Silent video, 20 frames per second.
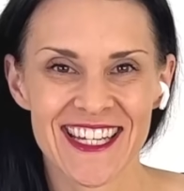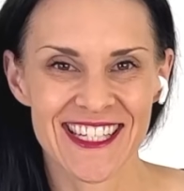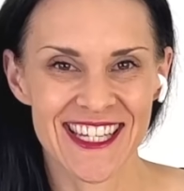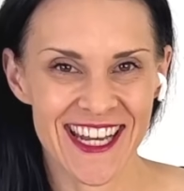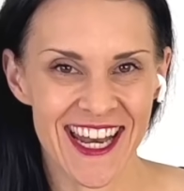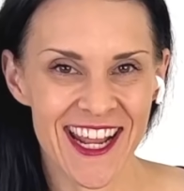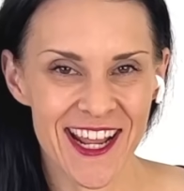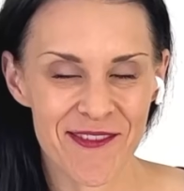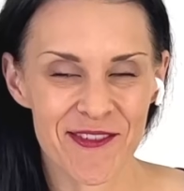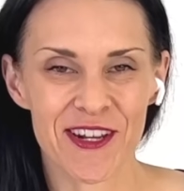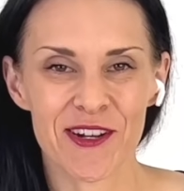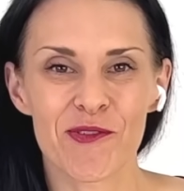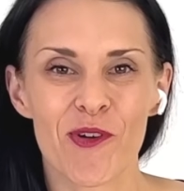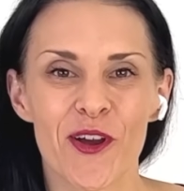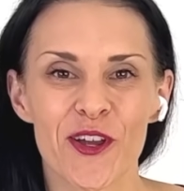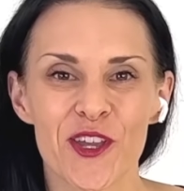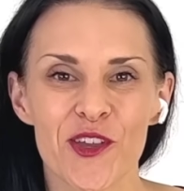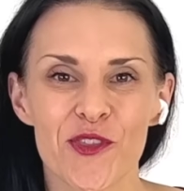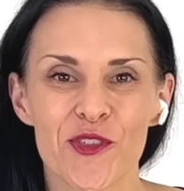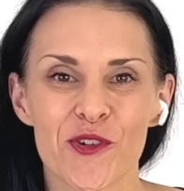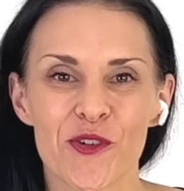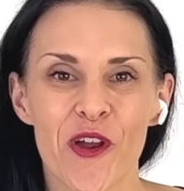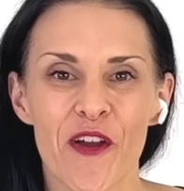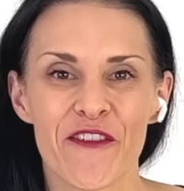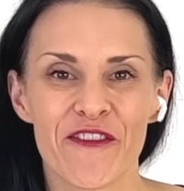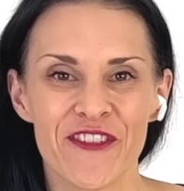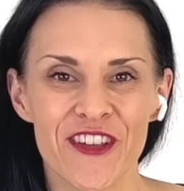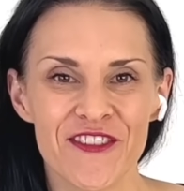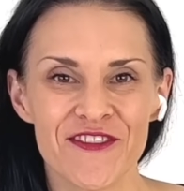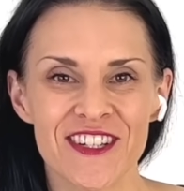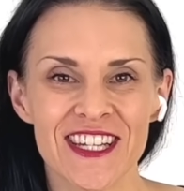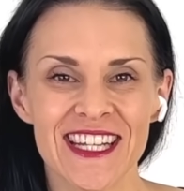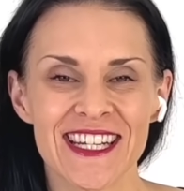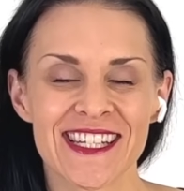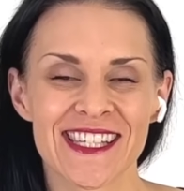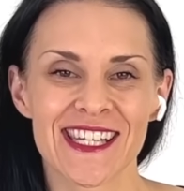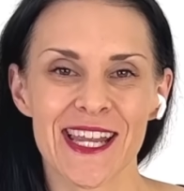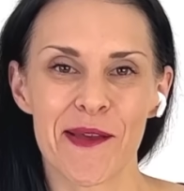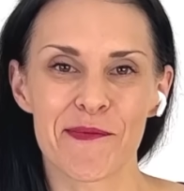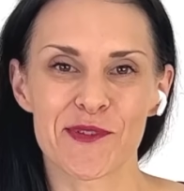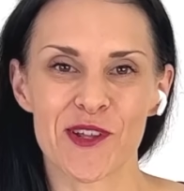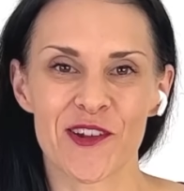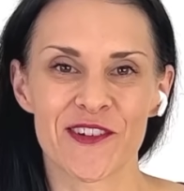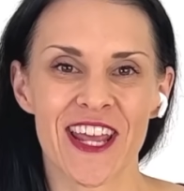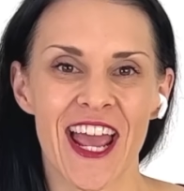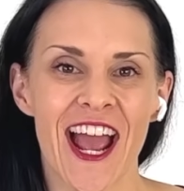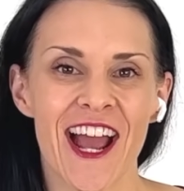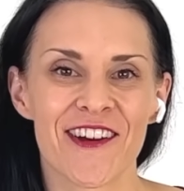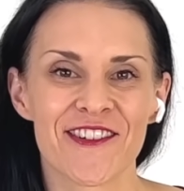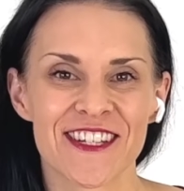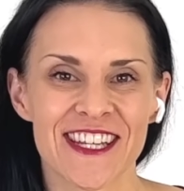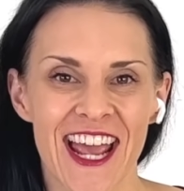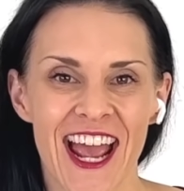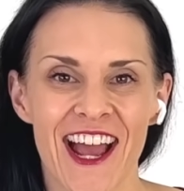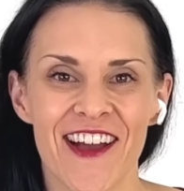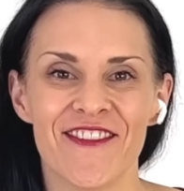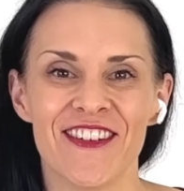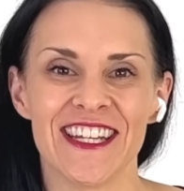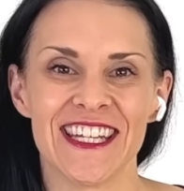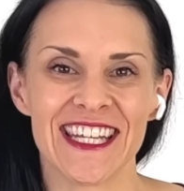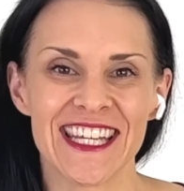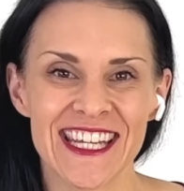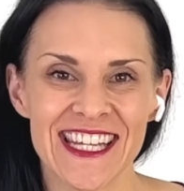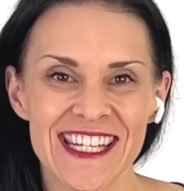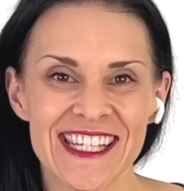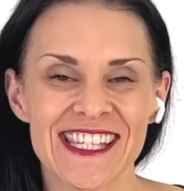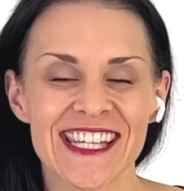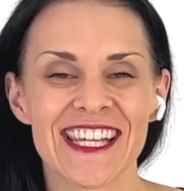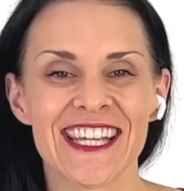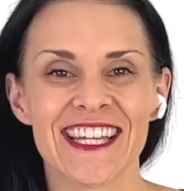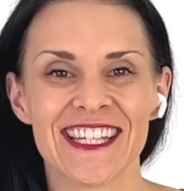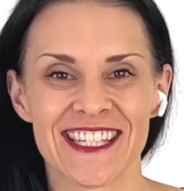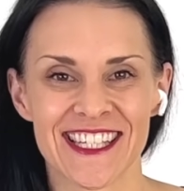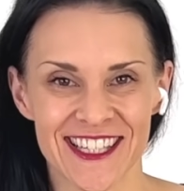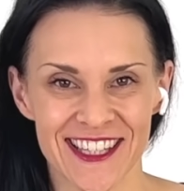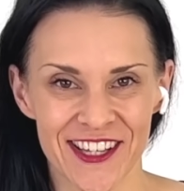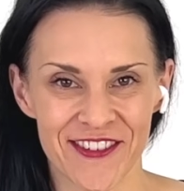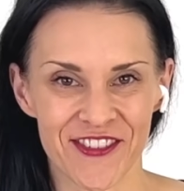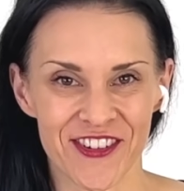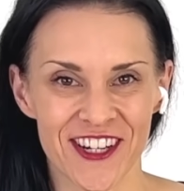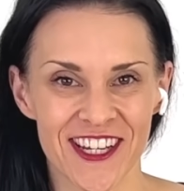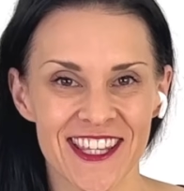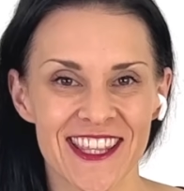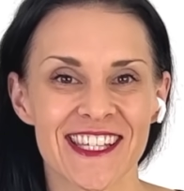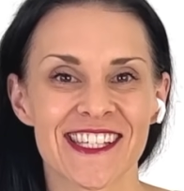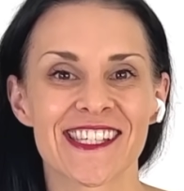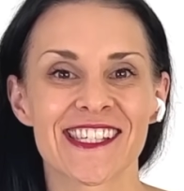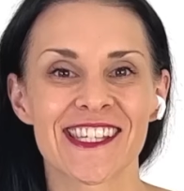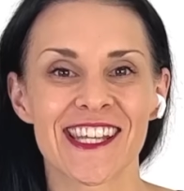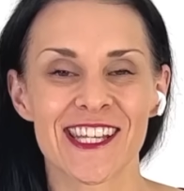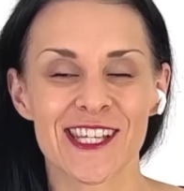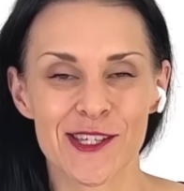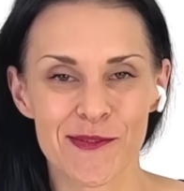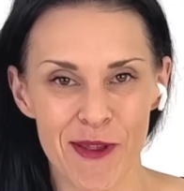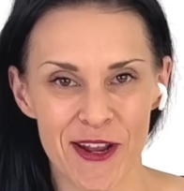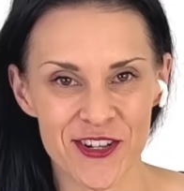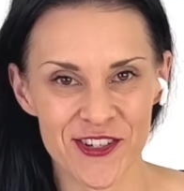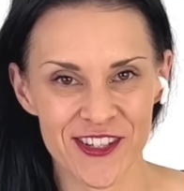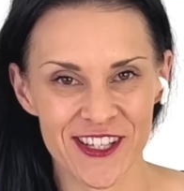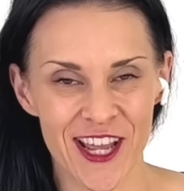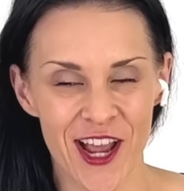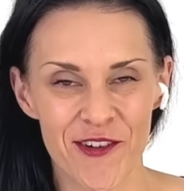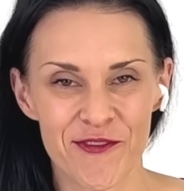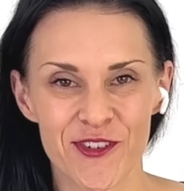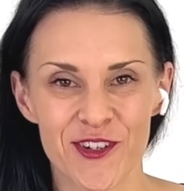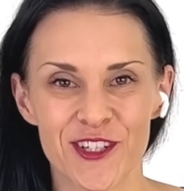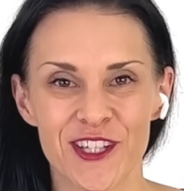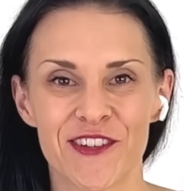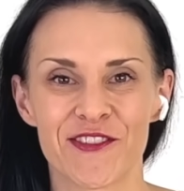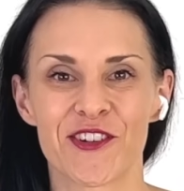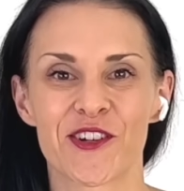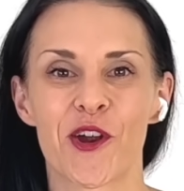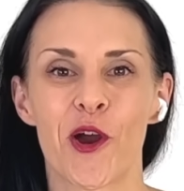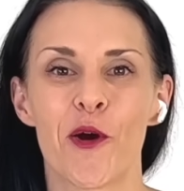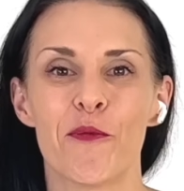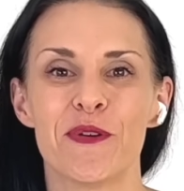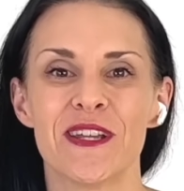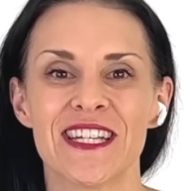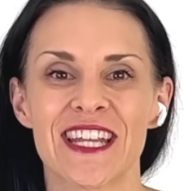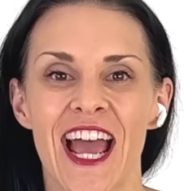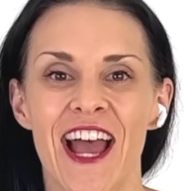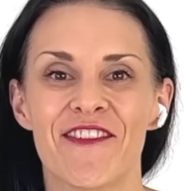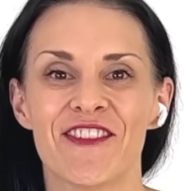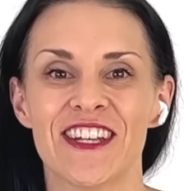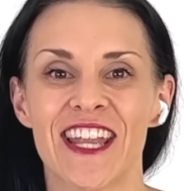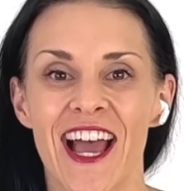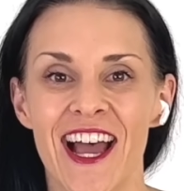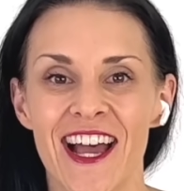Today, I'm going to walk you through 15 steps on how to have an easy delivery. This is especially helpful if you're hoping to have an